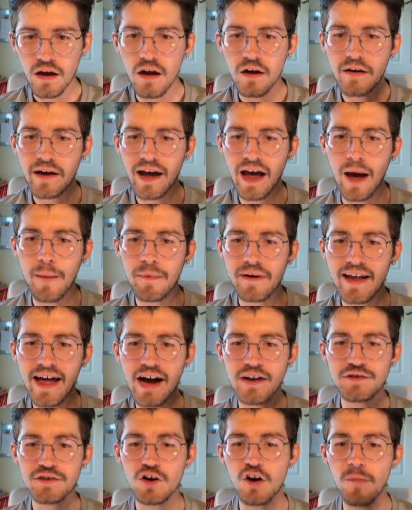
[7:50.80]
Okay, I'm gonna
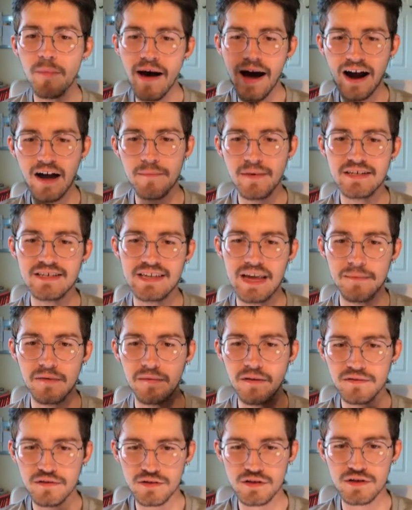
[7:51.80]
actually go back on my statement
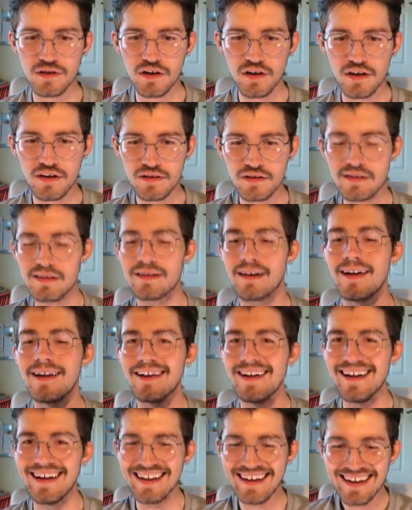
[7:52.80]
about the skirts.
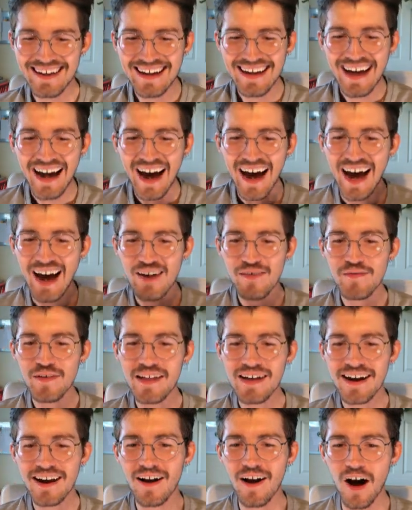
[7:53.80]
I feel
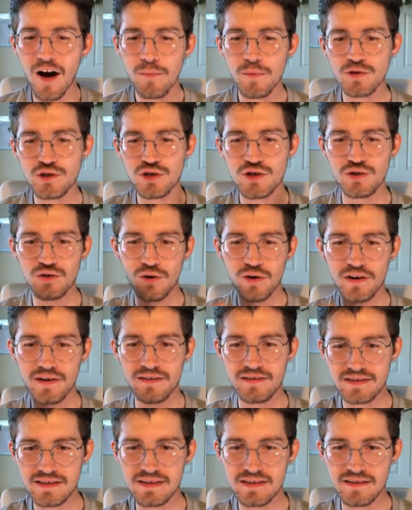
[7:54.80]
like it almost
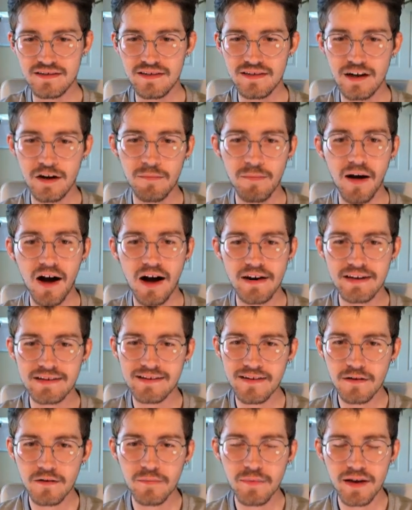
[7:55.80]
shortens their bodies
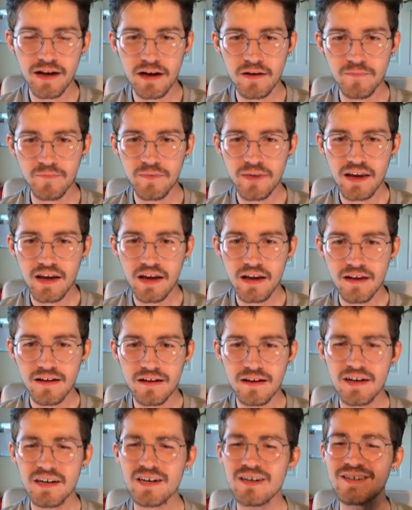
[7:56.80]
a little bit.
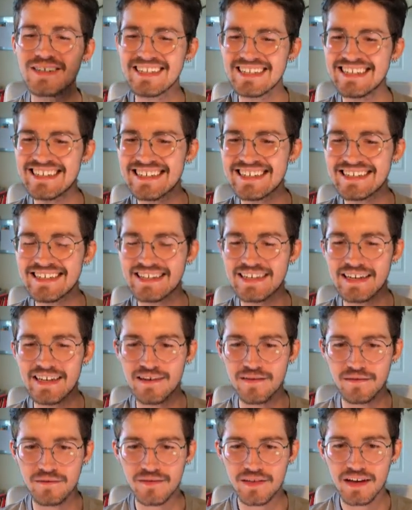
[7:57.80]
Oh, yes,
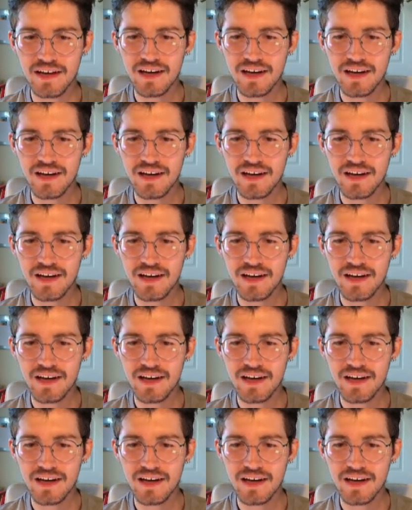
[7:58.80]
Eve.